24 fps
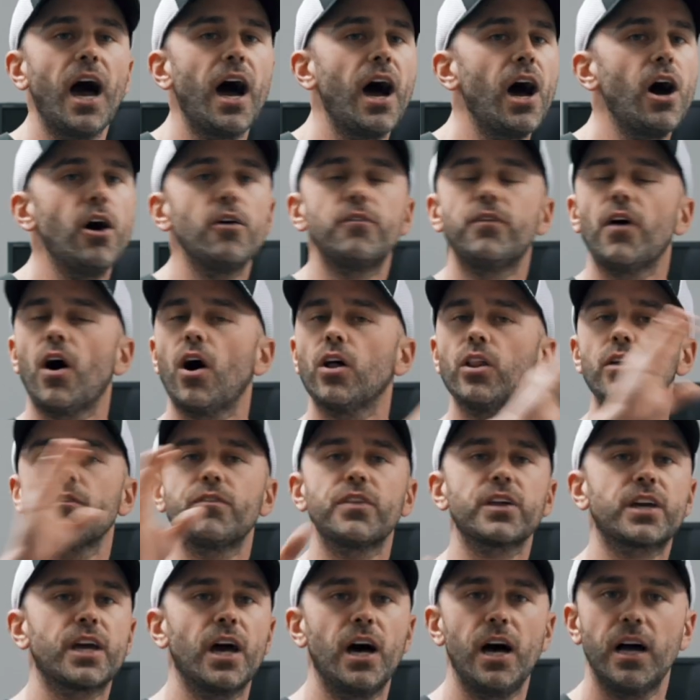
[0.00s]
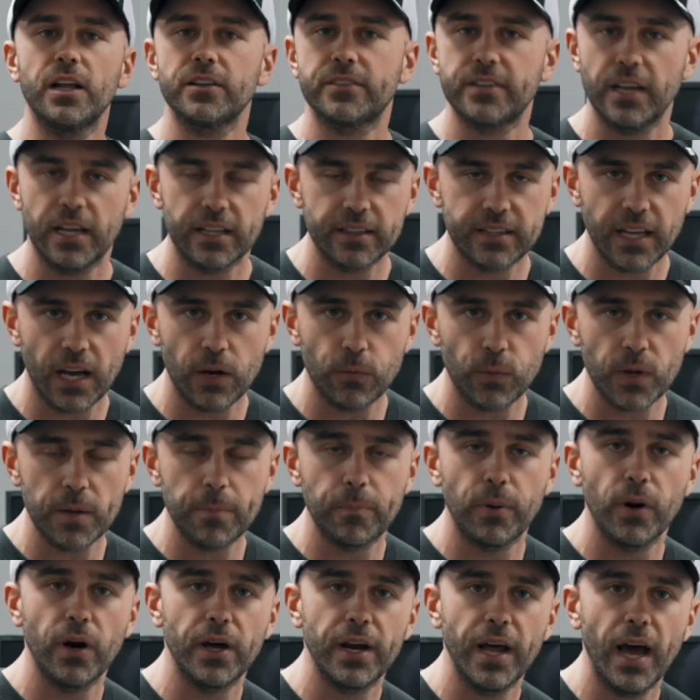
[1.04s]
of all of the content that we
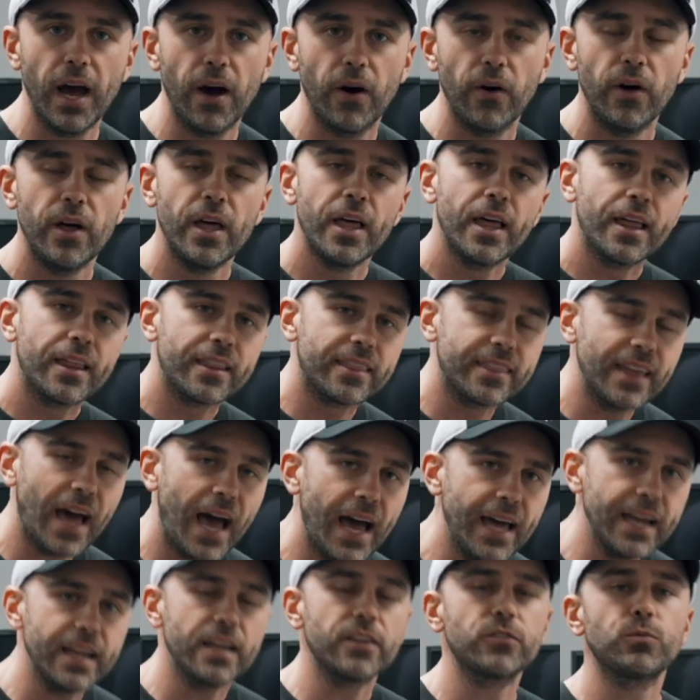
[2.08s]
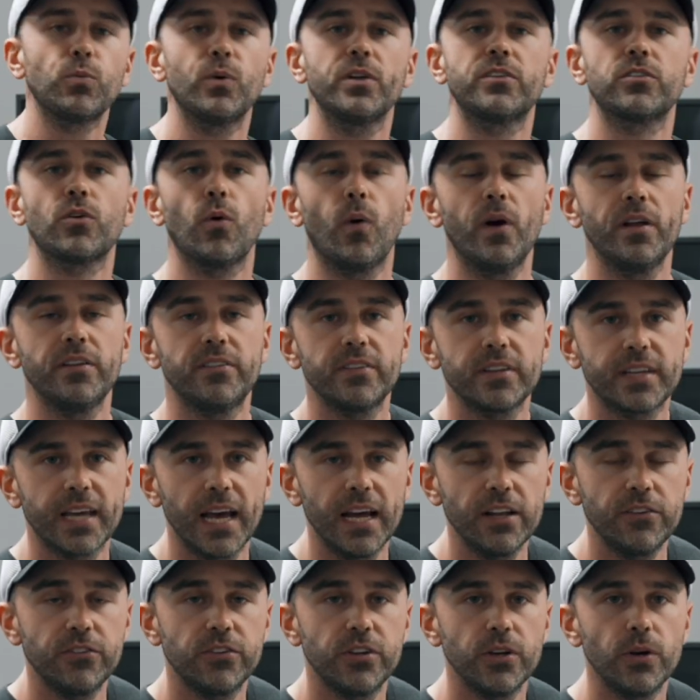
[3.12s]
put out. That is what's going to
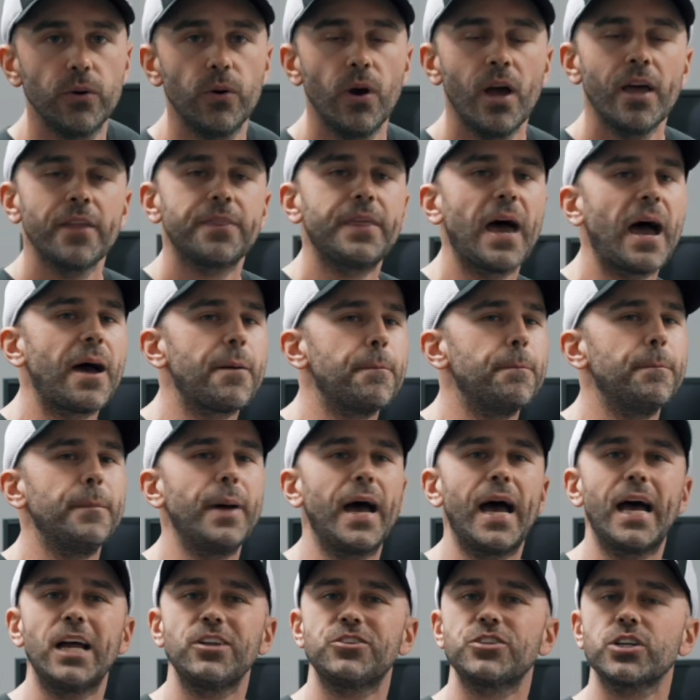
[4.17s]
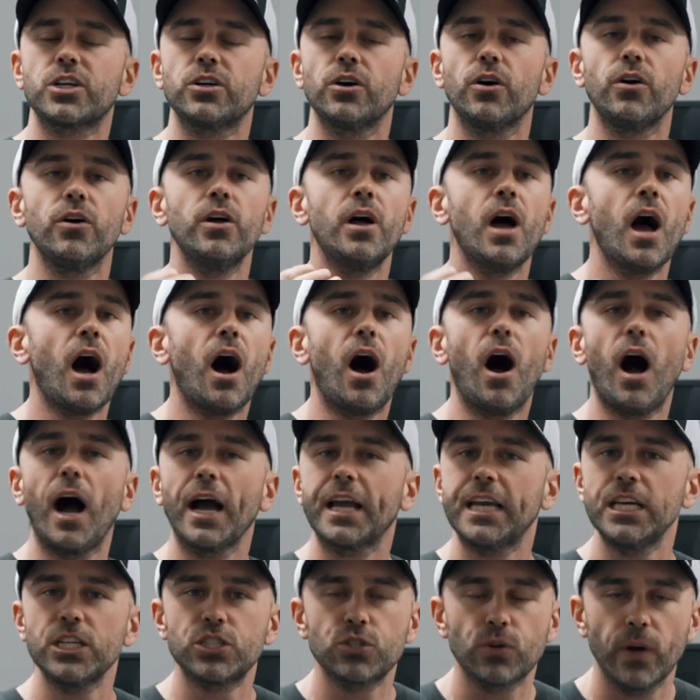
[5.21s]
get you that magical
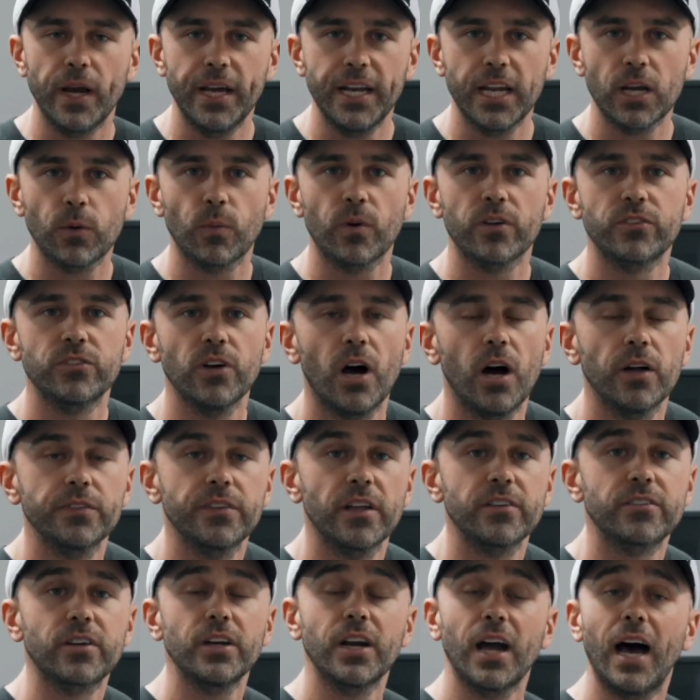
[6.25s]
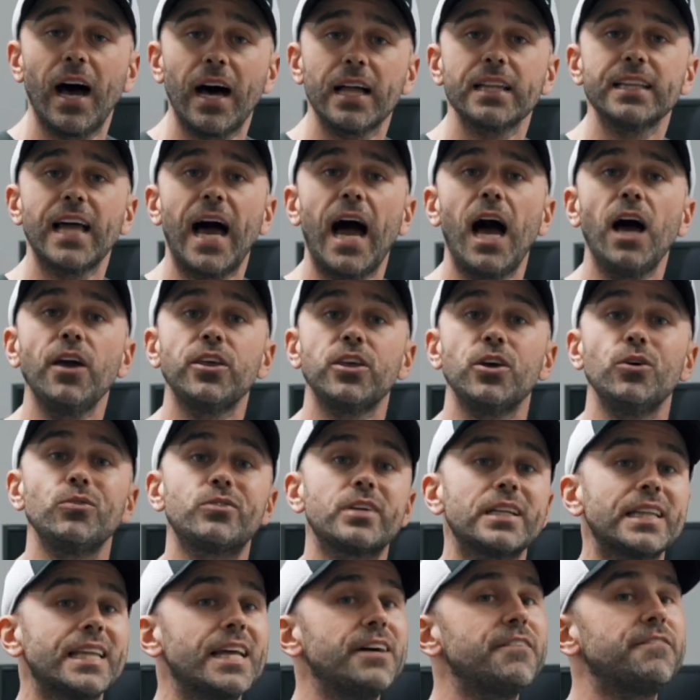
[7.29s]
hockey training result that's going to allow you
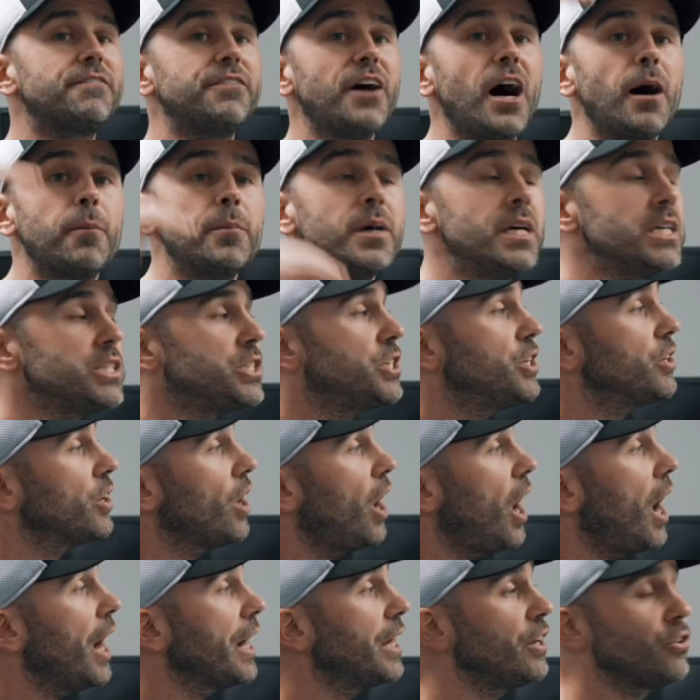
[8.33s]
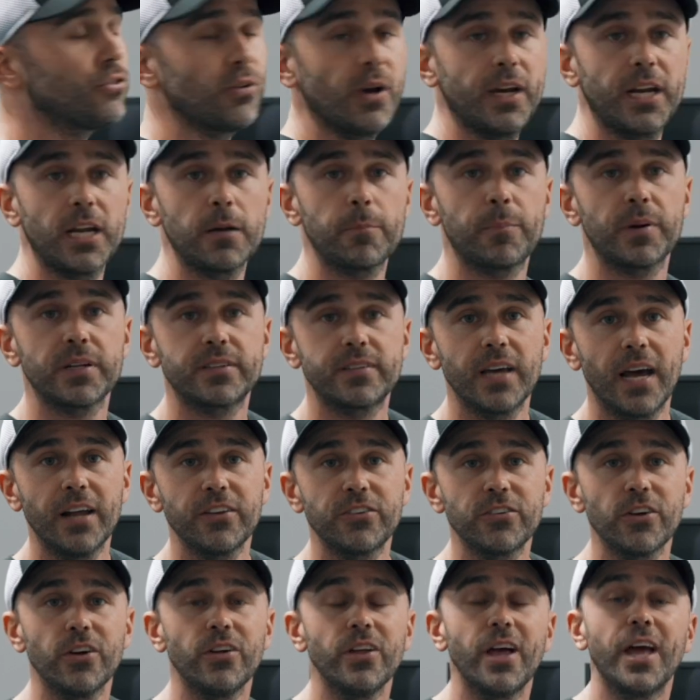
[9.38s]
to live up to your hockey training
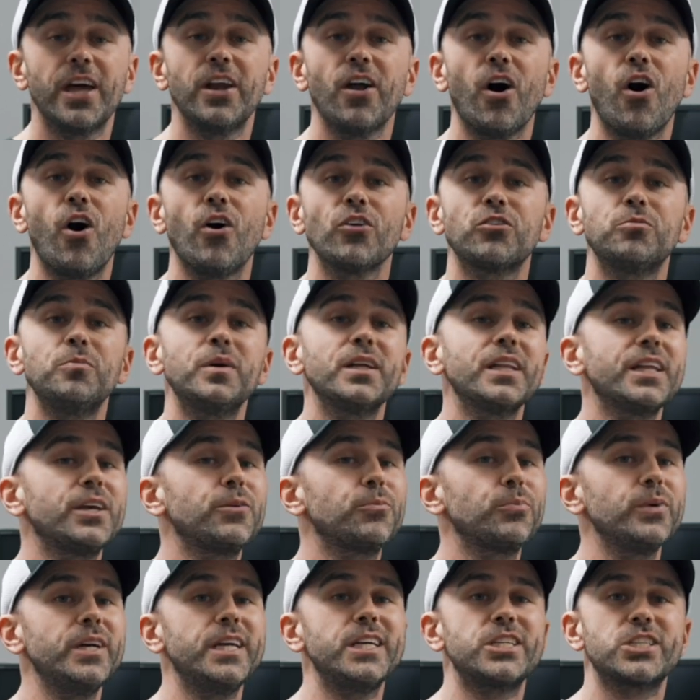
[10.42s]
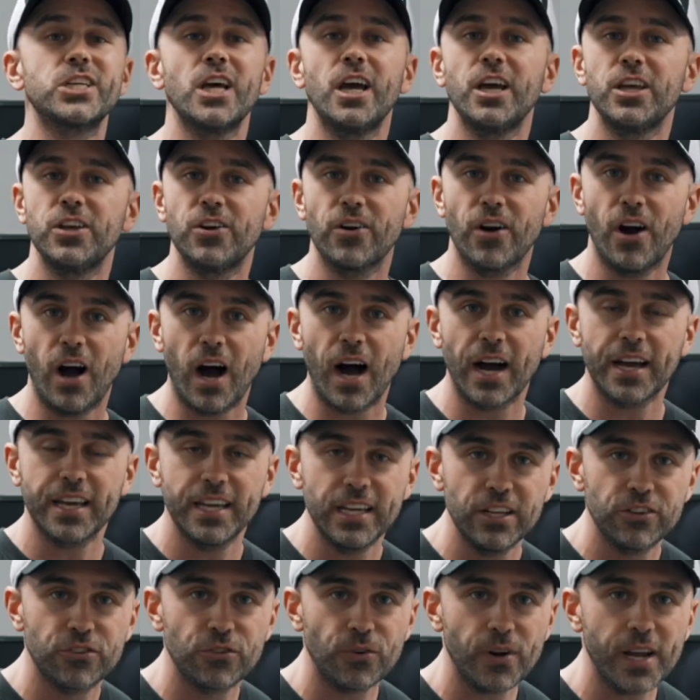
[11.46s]
potential and ultimately reach your
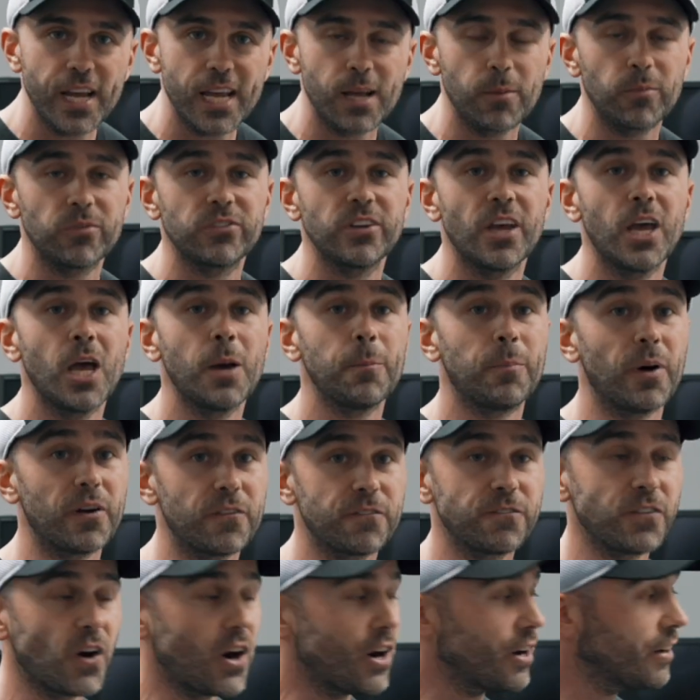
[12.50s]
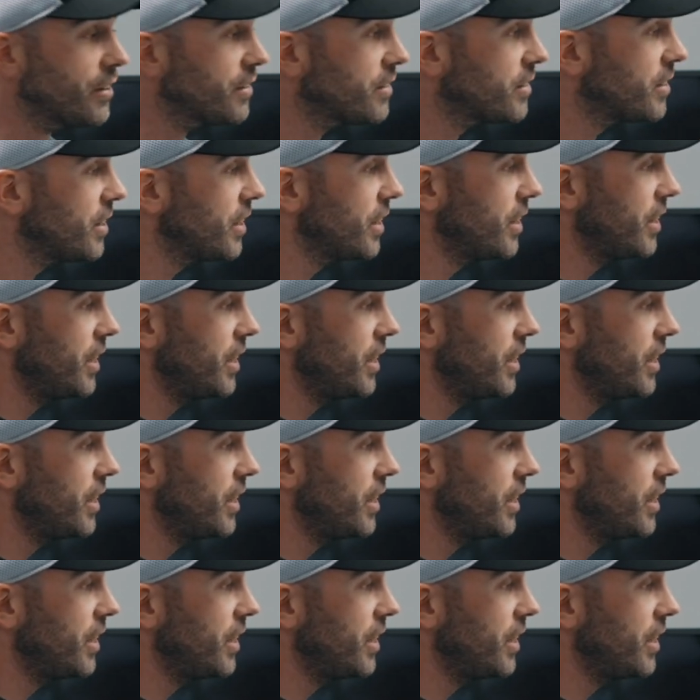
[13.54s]
hockey dreams. But first,